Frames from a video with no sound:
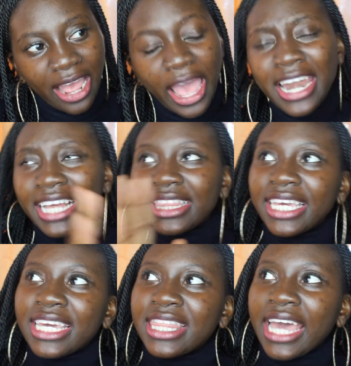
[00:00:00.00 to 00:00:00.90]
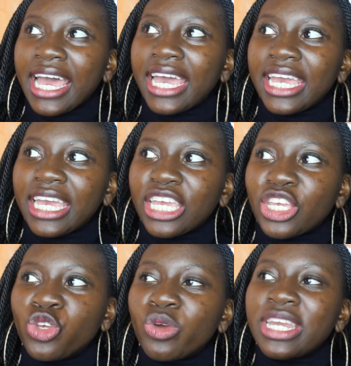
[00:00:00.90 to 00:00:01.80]
and I think that
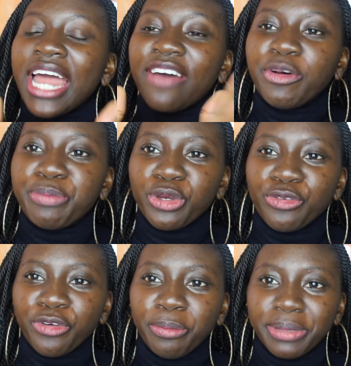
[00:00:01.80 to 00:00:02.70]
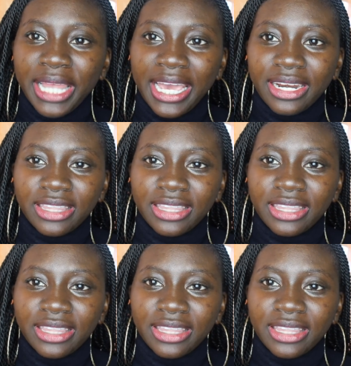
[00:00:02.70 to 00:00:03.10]
you can have a beautiful blend.